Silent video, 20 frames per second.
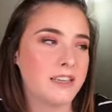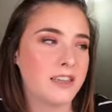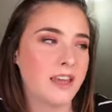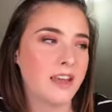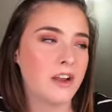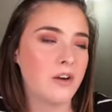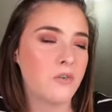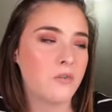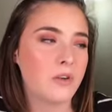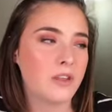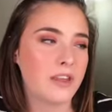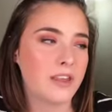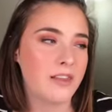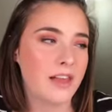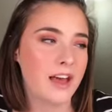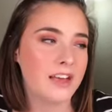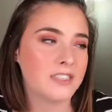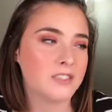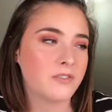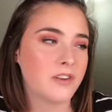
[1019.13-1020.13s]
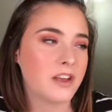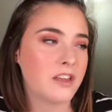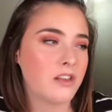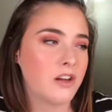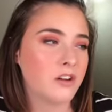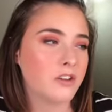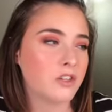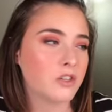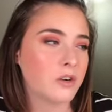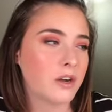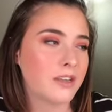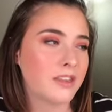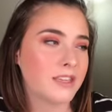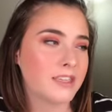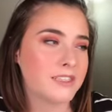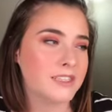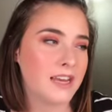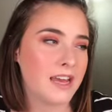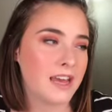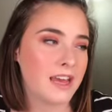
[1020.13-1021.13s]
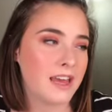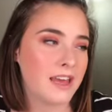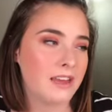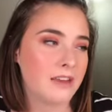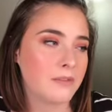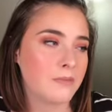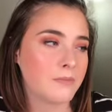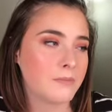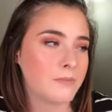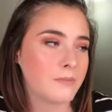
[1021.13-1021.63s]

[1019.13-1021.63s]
They don't really last very long throughout the day.